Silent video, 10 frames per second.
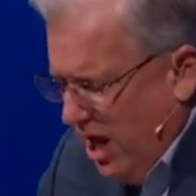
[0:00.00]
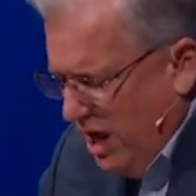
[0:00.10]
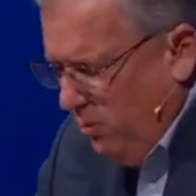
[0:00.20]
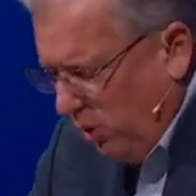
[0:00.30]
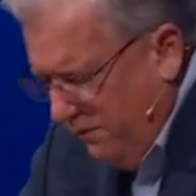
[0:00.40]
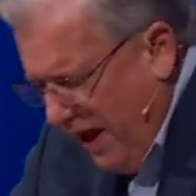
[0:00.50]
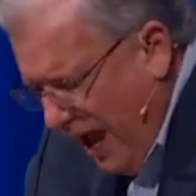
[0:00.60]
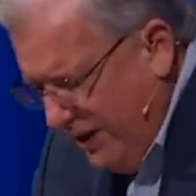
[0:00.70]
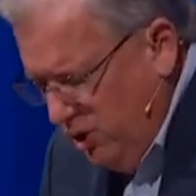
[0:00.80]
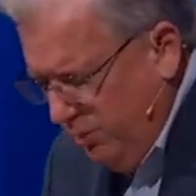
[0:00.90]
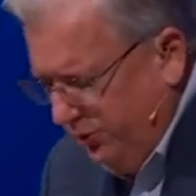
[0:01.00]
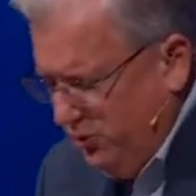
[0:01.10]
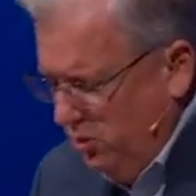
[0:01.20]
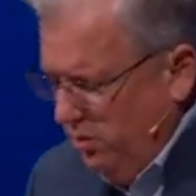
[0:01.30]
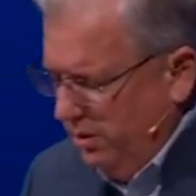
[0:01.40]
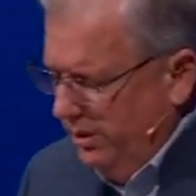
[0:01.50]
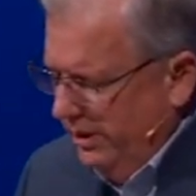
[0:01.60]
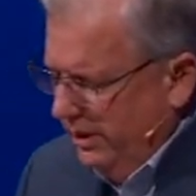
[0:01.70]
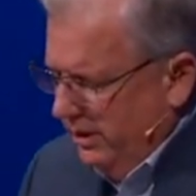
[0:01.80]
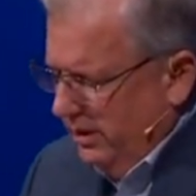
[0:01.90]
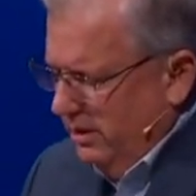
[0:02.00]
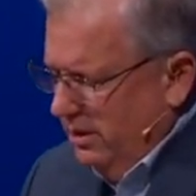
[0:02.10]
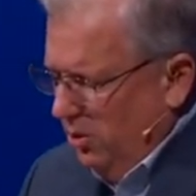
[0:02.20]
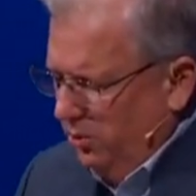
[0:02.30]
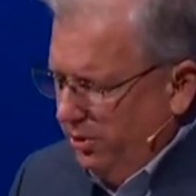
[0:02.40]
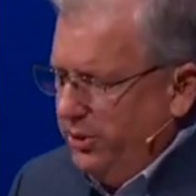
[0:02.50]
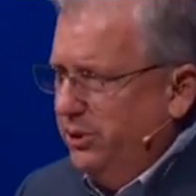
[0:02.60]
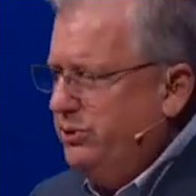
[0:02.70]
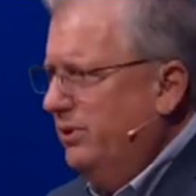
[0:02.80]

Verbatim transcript: and more valuable to her. And the older Christian